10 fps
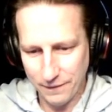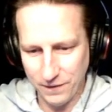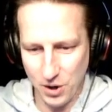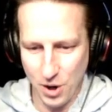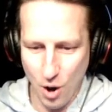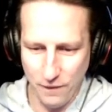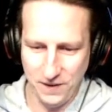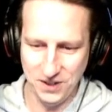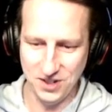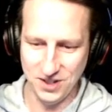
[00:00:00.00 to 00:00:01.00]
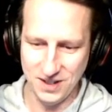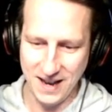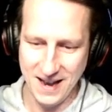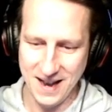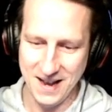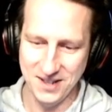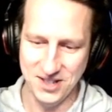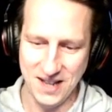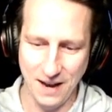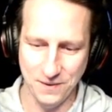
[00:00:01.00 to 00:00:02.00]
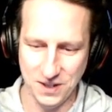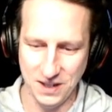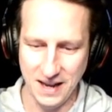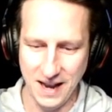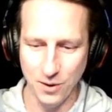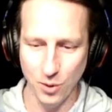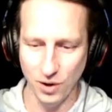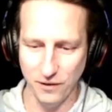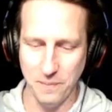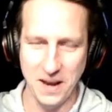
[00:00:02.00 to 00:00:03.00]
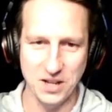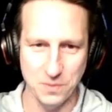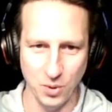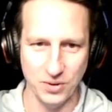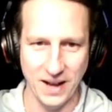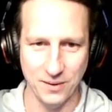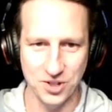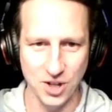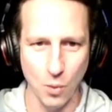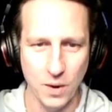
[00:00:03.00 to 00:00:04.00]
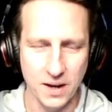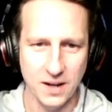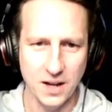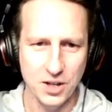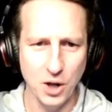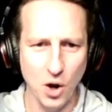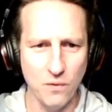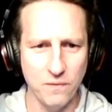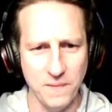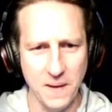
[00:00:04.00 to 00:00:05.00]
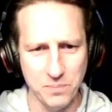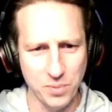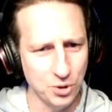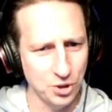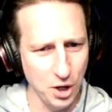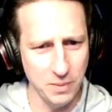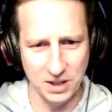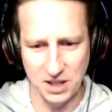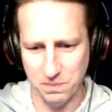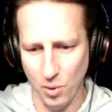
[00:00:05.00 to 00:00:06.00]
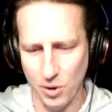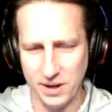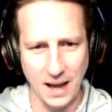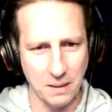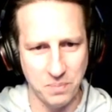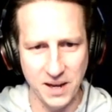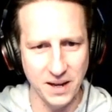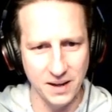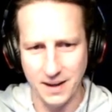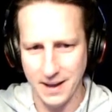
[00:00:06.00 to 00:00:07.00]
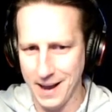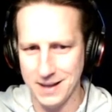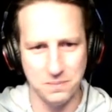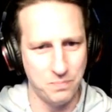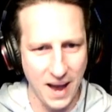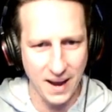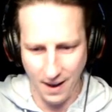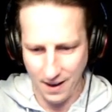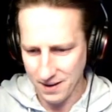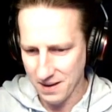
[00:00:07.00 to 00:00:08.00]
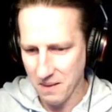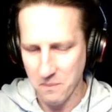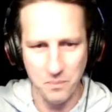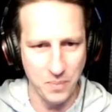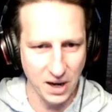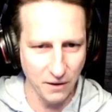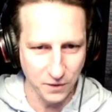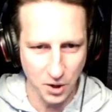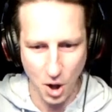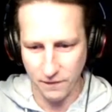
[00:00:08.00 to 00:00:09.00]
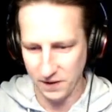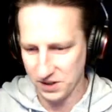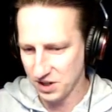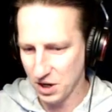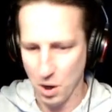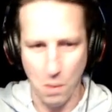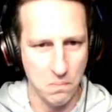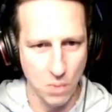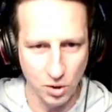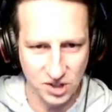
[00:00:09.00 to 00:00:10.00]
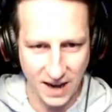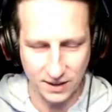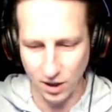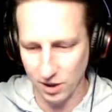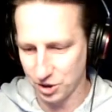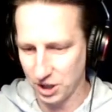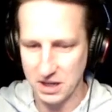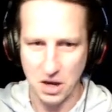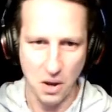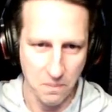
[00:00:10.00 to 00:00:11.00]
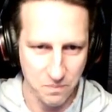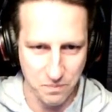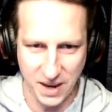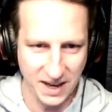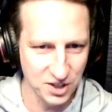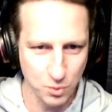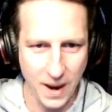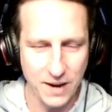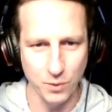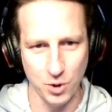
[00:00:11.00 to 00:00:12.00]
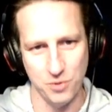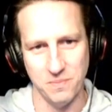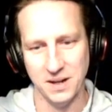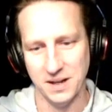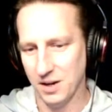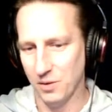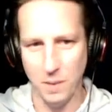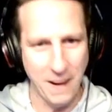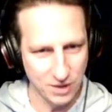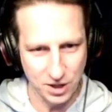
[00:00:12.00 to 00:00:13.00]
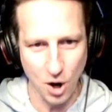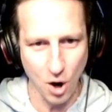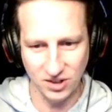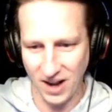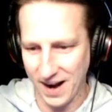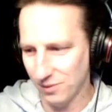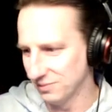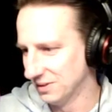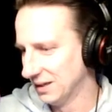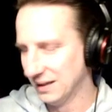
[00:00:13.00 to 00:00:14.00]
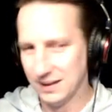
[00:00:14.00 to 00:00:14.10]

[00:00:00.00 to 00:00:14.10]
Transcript: front office staffs in all of baseball now. So, in Bruce Sherman at this point, like, bigger is better. Bigger front office, more technology, biggest weight room. We're about to knock down